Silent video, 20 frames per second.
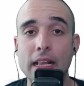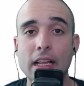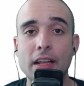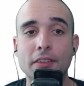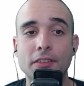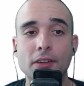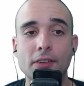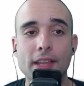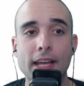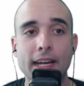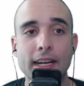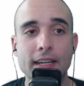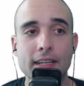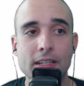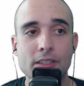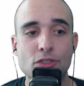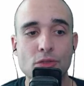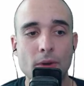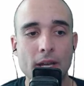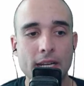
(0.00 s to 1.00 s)
so that it
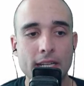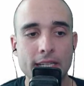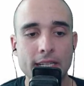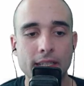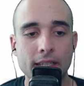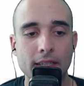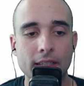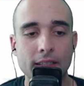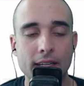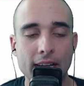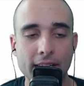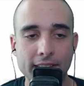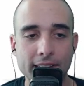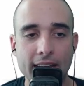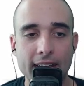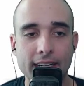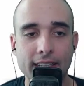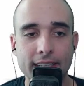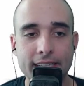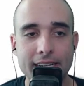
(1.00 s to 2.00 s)
is ready
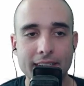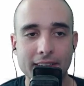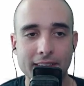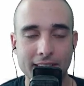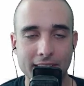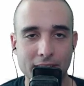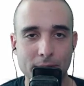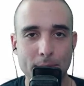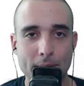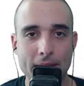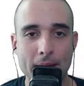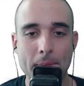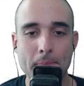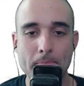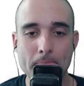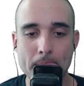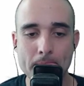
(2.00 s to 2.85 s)
exactly at 6 p.m.